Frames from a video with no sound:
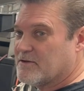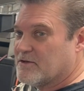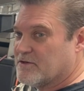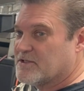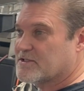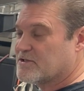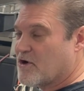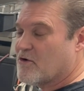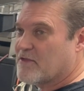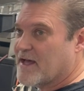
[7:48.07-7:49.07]
you just
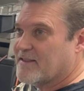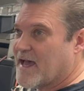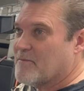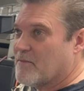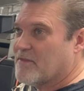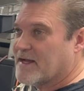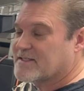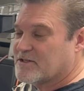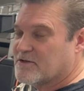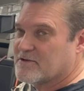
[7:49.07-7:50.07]
know that
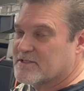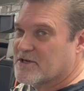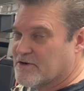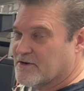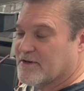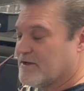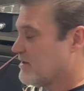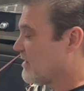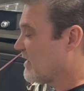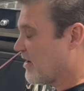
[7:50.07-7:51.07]
cylinder is hurt,
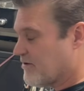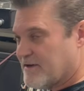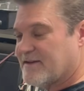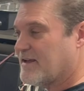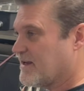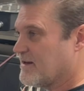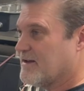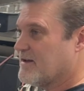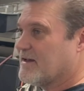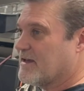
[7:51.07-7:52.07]
guaranteed.
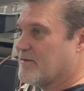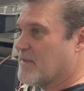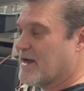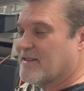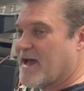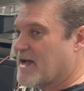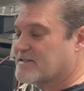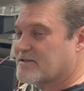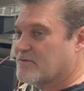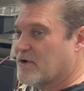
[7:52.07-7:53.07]
It might
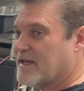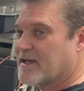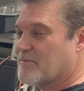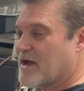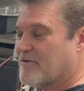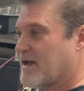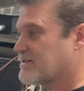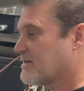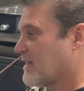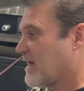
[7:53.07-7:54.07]
last a week, it might
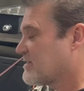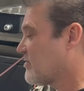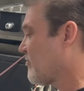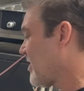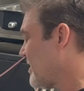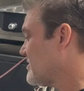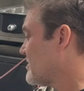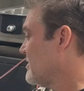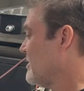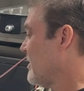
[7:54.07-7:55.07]
last the race,
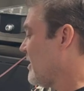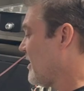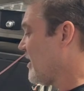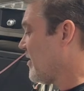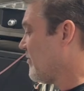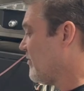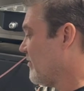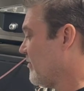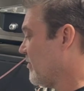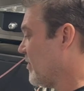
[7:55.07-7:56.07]

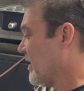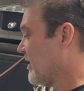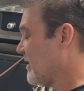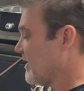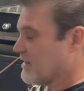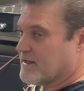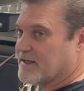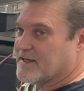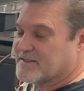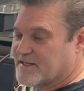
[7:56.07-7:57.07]
but
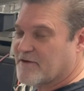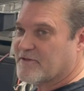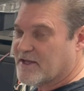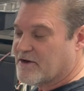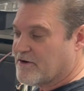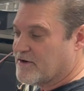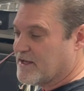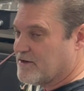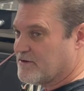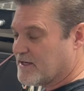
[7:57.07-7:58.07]
it's definitely hurt,
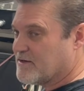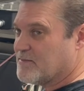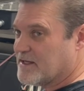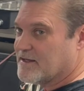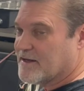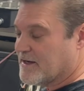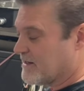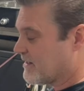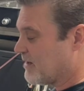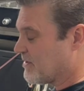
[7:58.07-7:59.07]
and you need to be
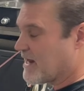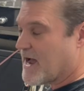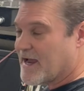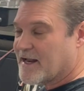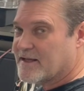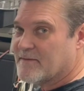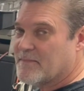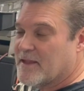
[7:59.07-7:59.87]
keeping an eye on it